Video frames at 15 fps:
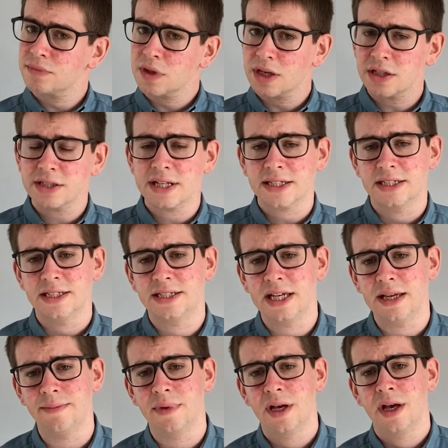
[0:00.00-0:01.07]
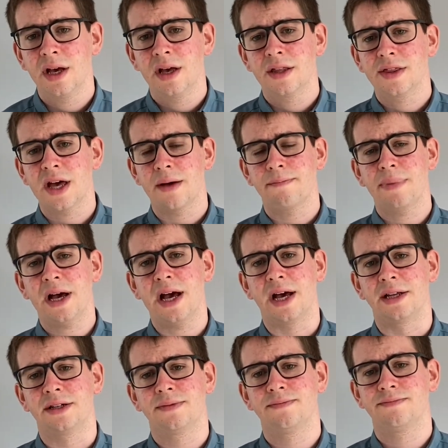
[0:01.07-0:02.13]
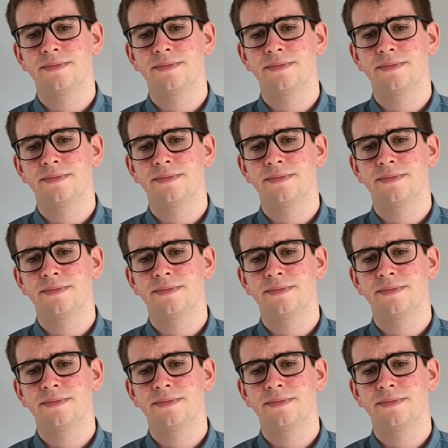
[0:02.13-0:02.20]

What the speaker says: it doesn't actually seem that bad.